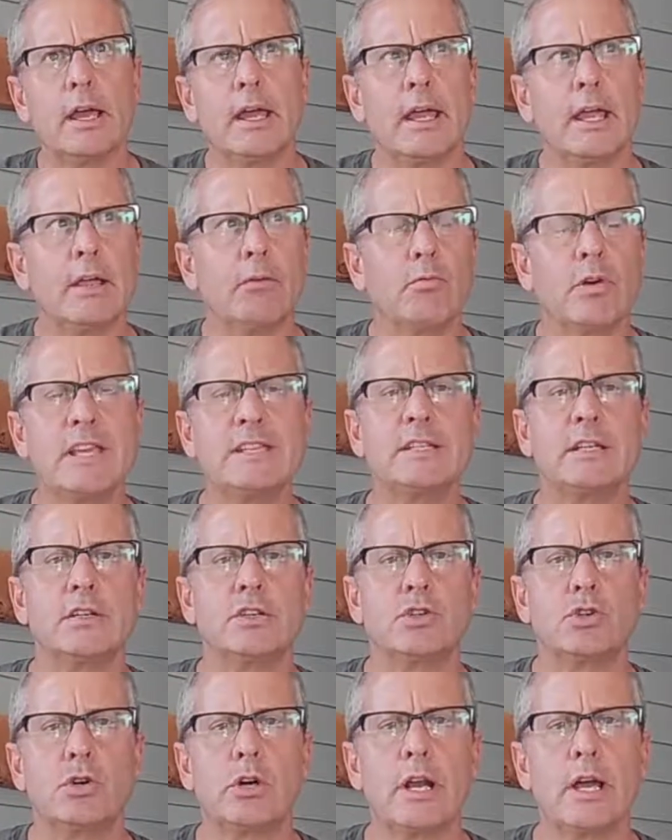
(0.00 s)
a
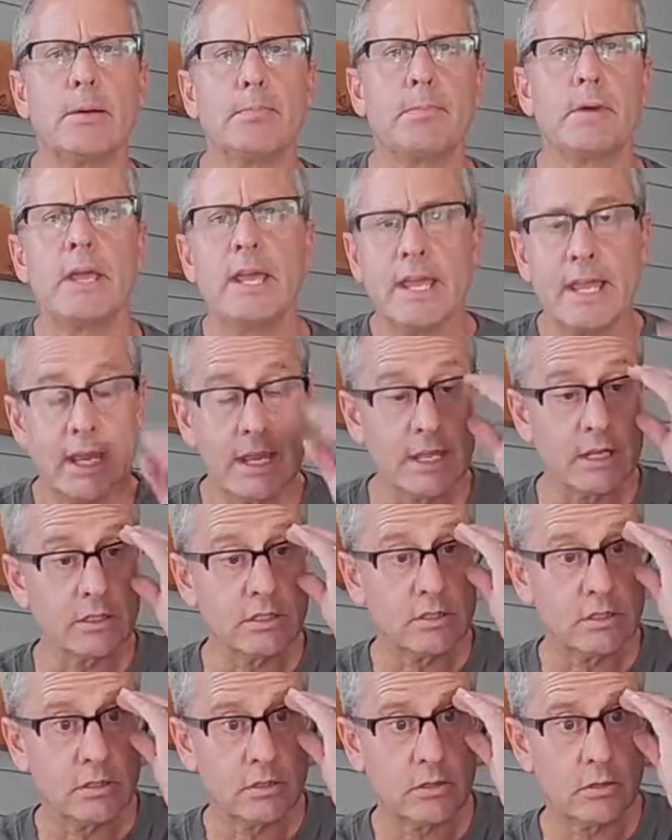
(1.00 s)
recent trip
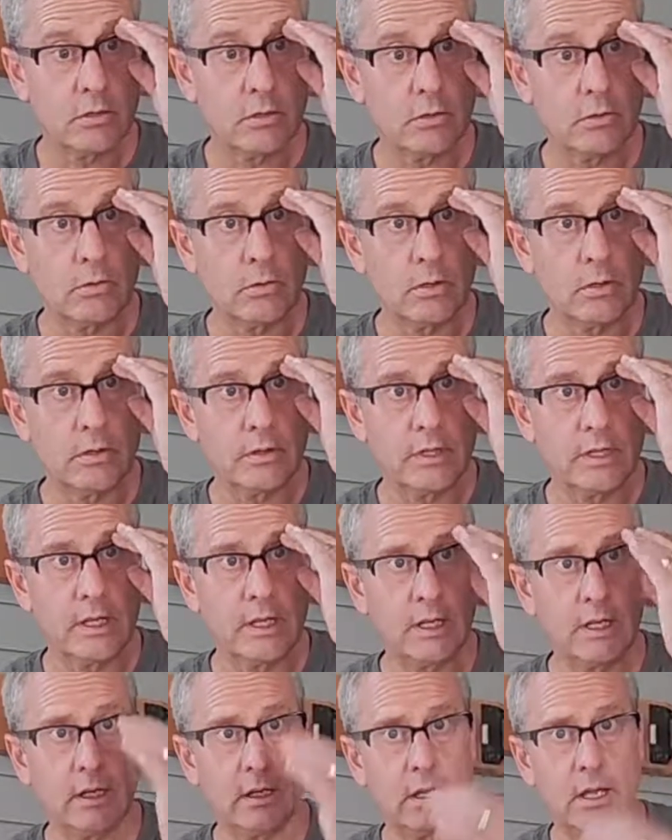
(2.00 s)
into
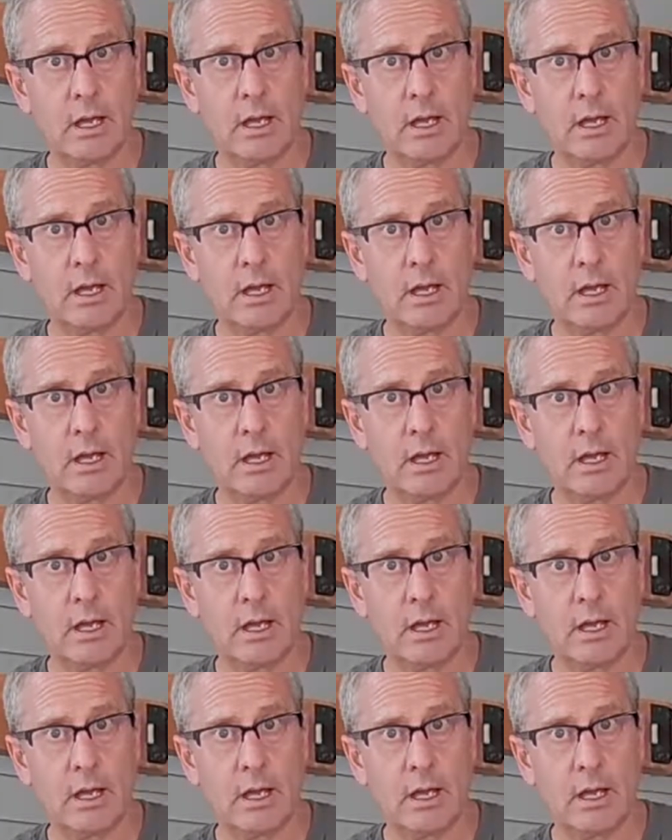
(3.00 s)
the